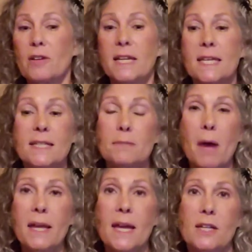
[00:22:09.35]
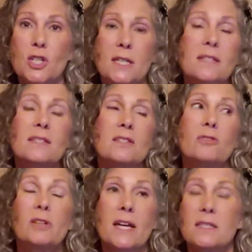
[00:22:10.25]
and he's my age, and he
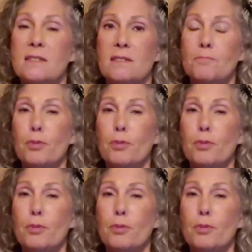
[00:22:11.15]
still gets